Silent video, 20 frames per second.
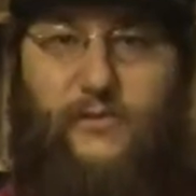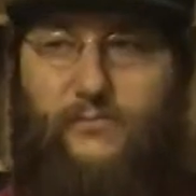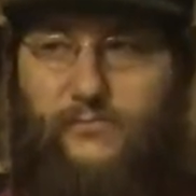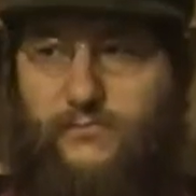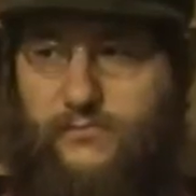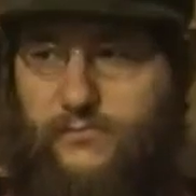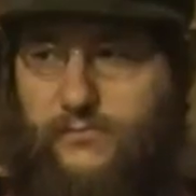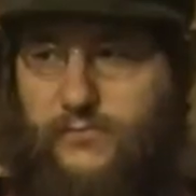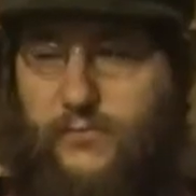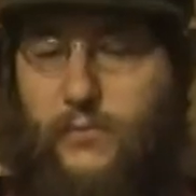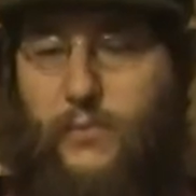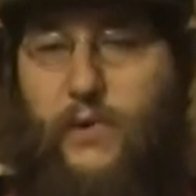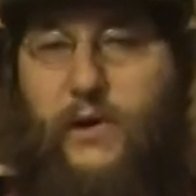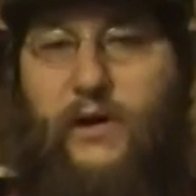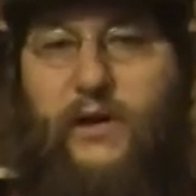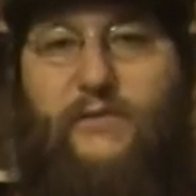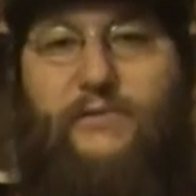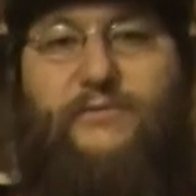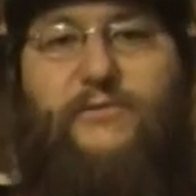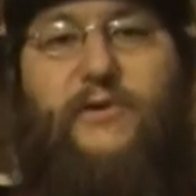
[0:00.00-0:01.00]
from
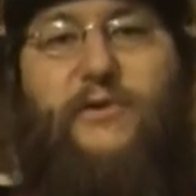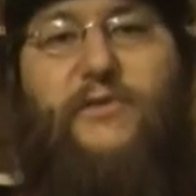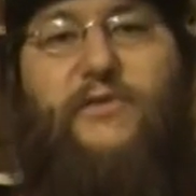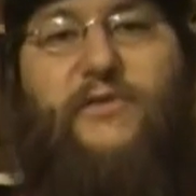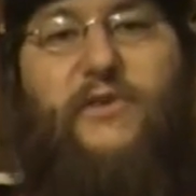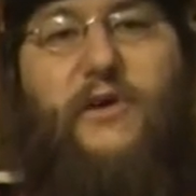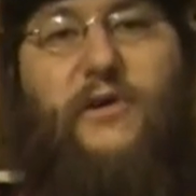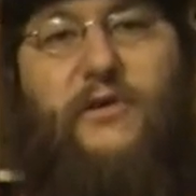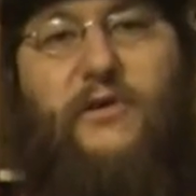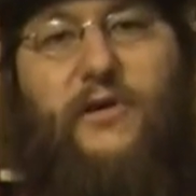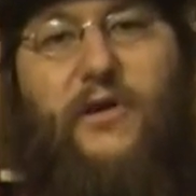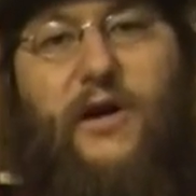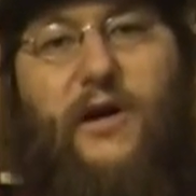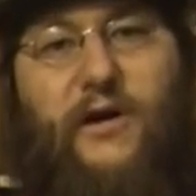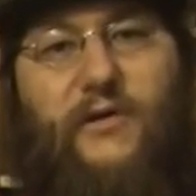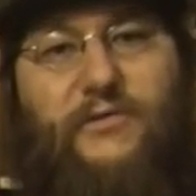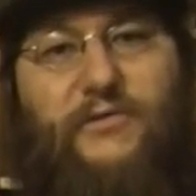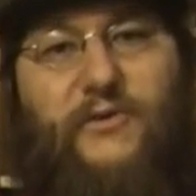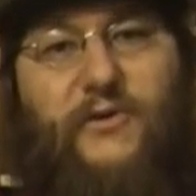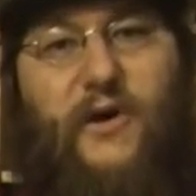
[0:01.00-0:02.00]
when he first started
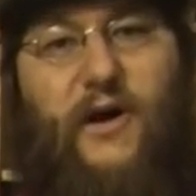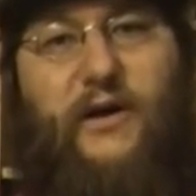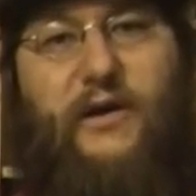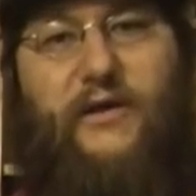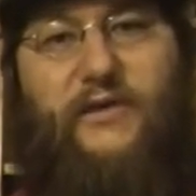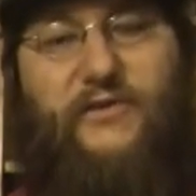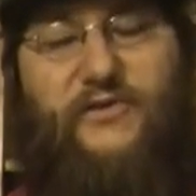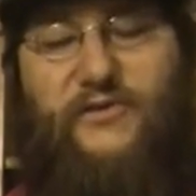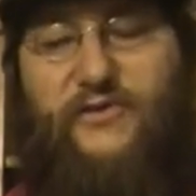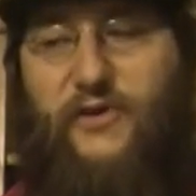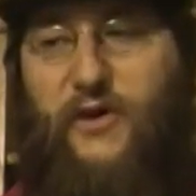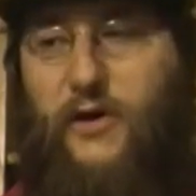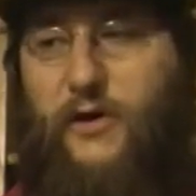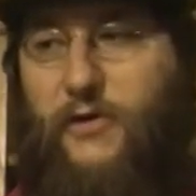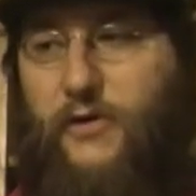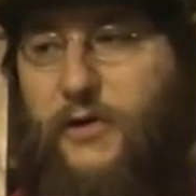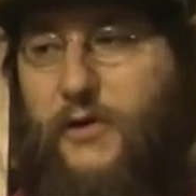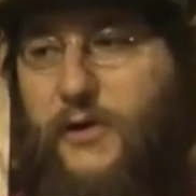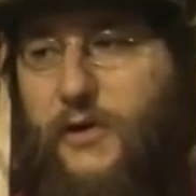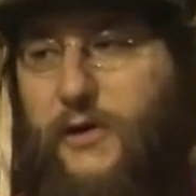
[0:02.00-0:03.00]
off on his
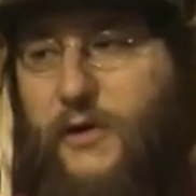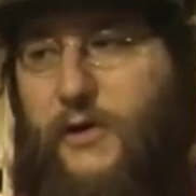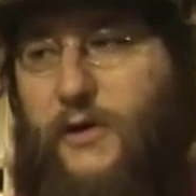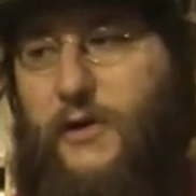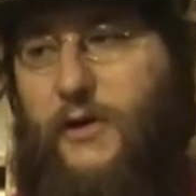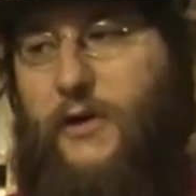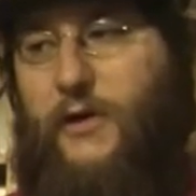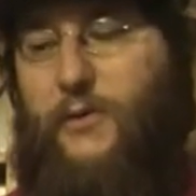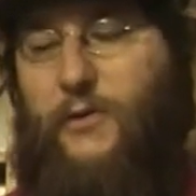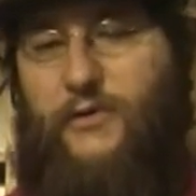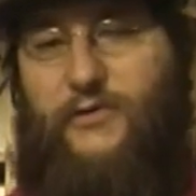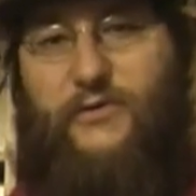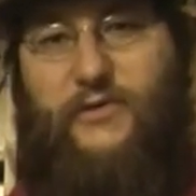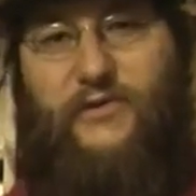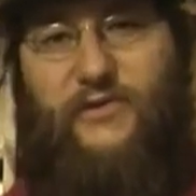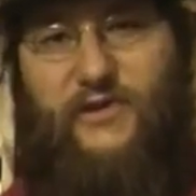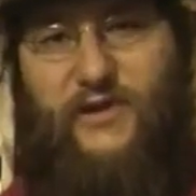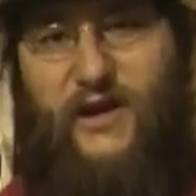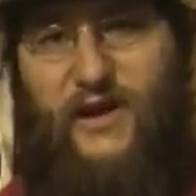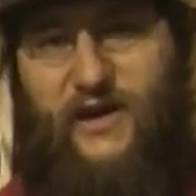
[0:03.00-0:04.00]
show, which
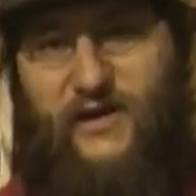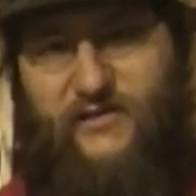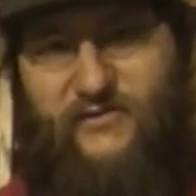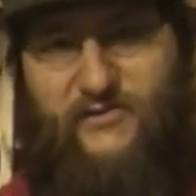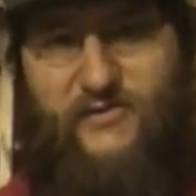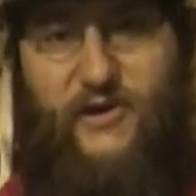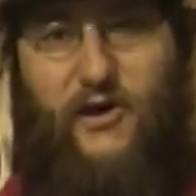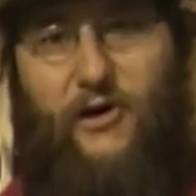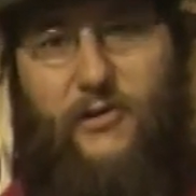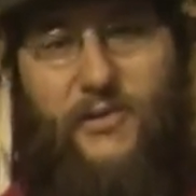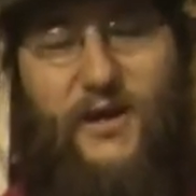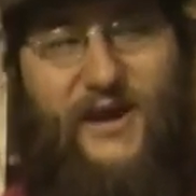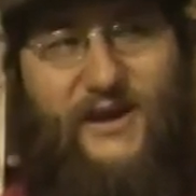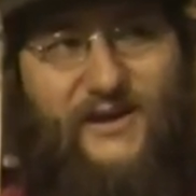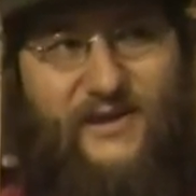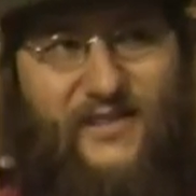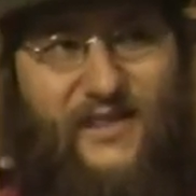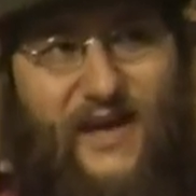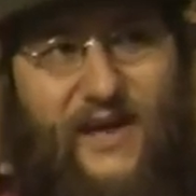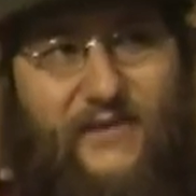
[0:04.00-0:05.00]
was a nice
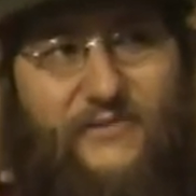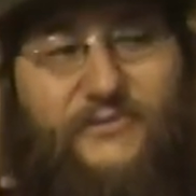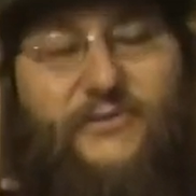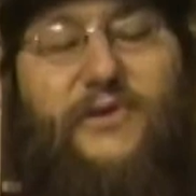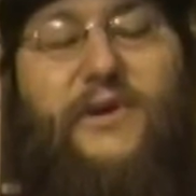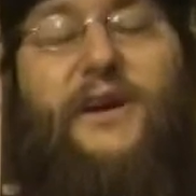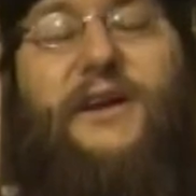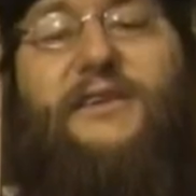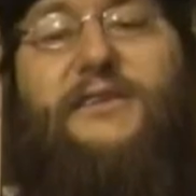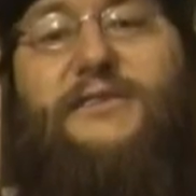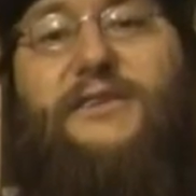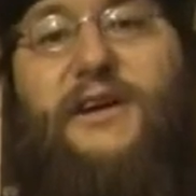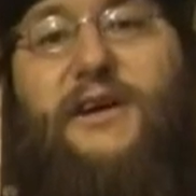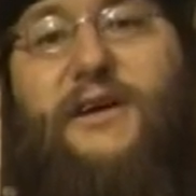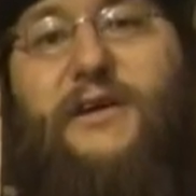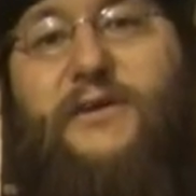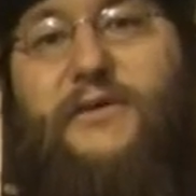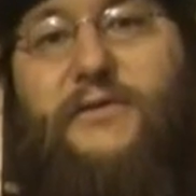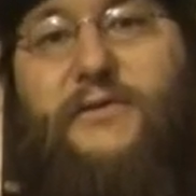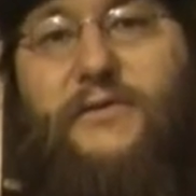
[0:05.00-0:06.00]
callback to that
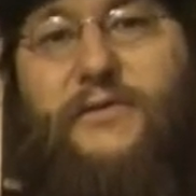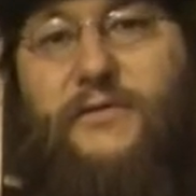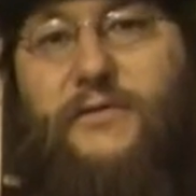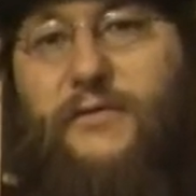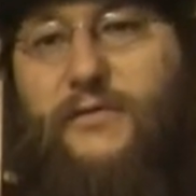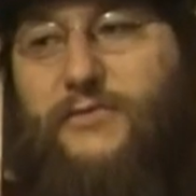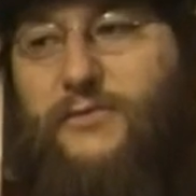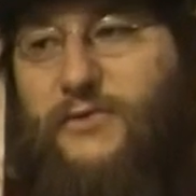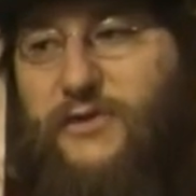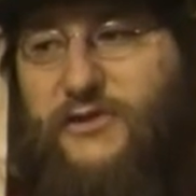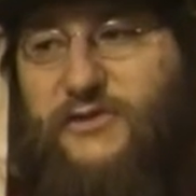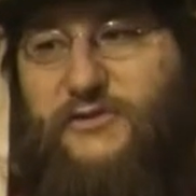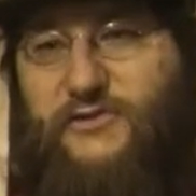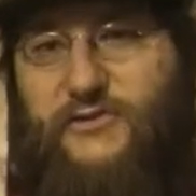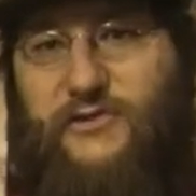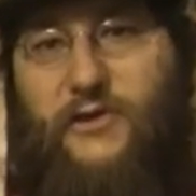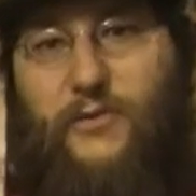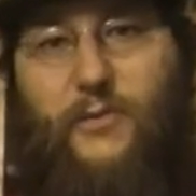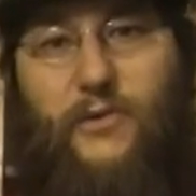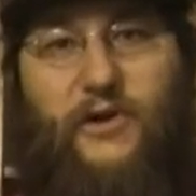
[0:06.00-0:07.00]
franchise, which
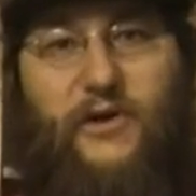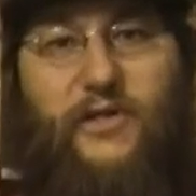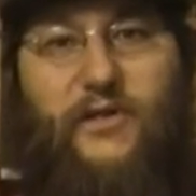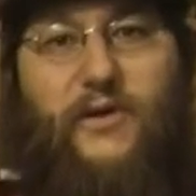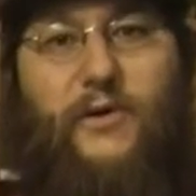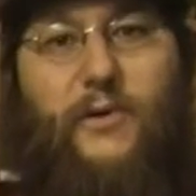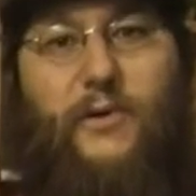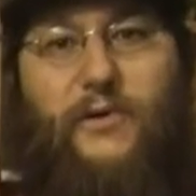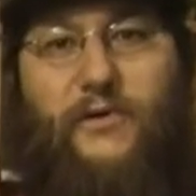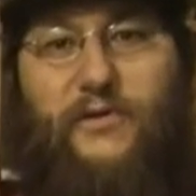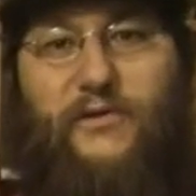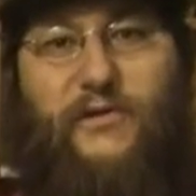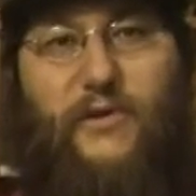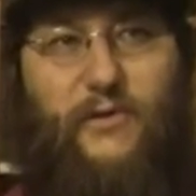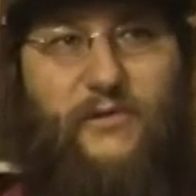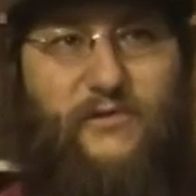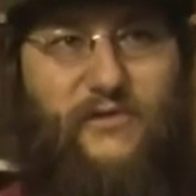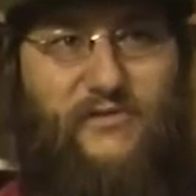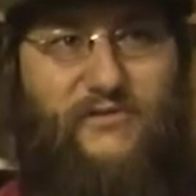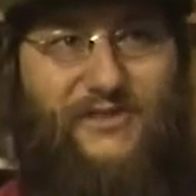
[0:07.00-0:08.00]
is one of the
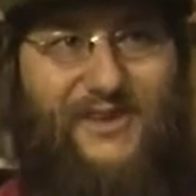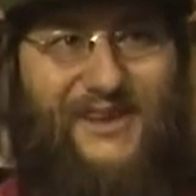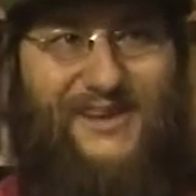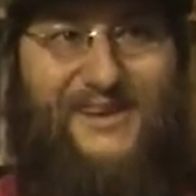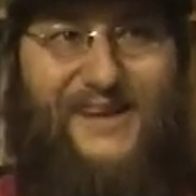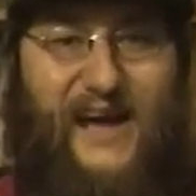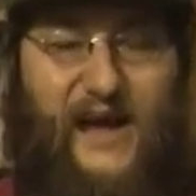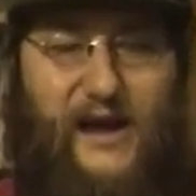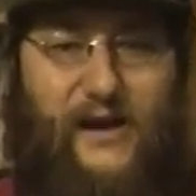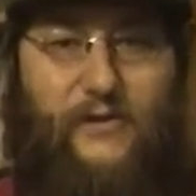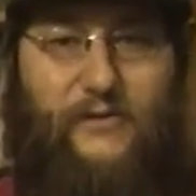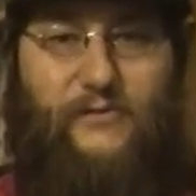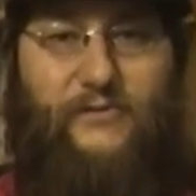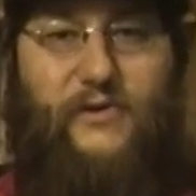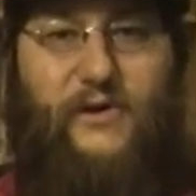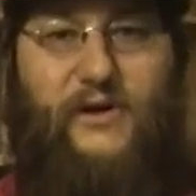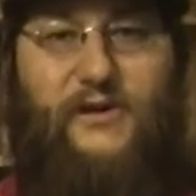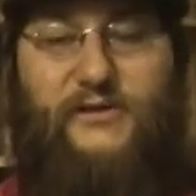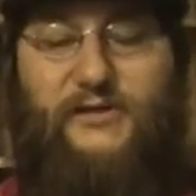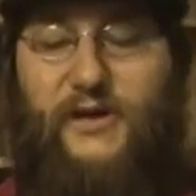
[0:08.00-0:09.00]
cornerstones of the entire
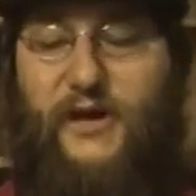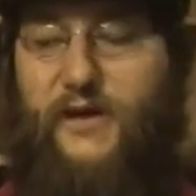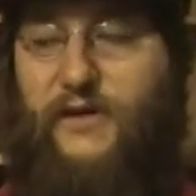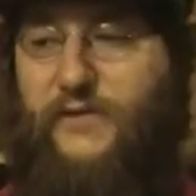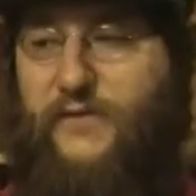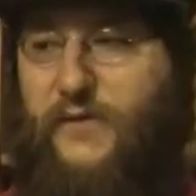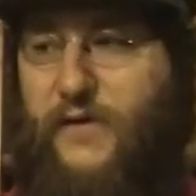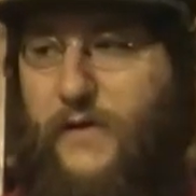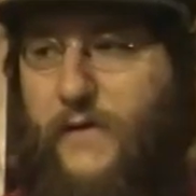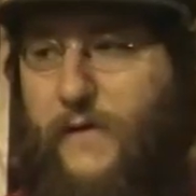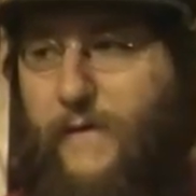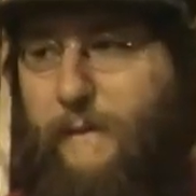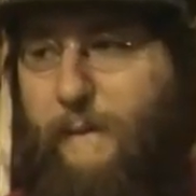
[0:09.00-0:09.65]
franchise.